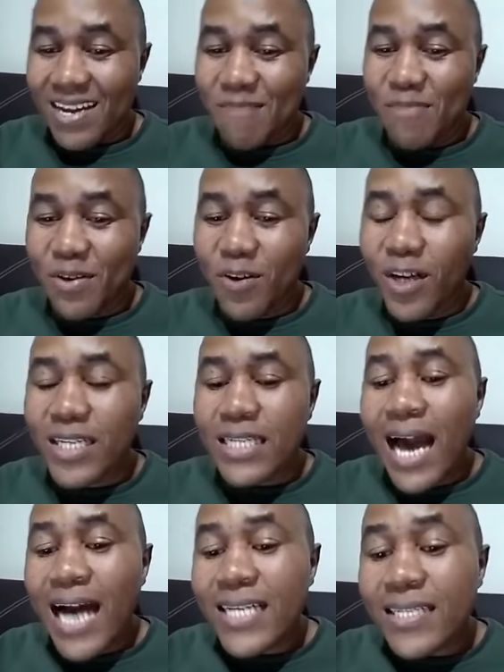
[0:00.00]
Because
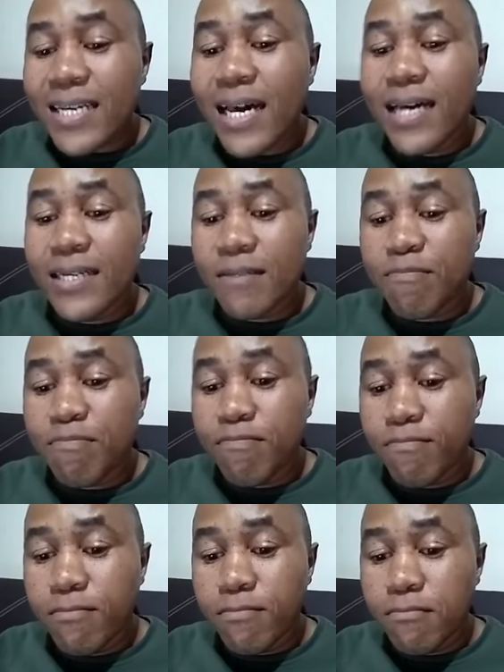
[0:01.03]
us as
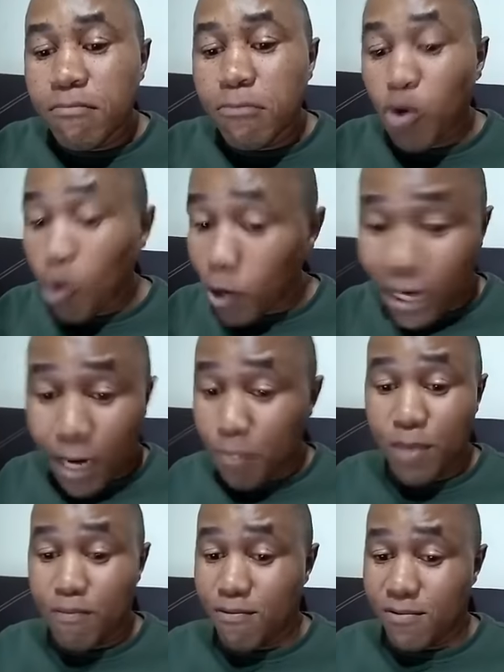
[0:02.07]
rural
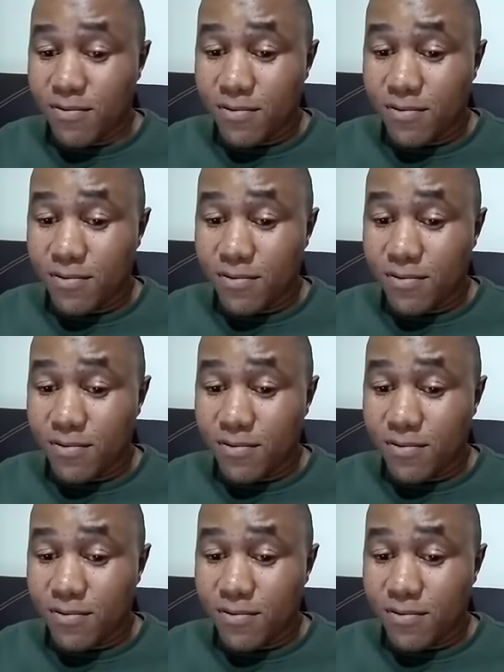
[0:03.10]
people,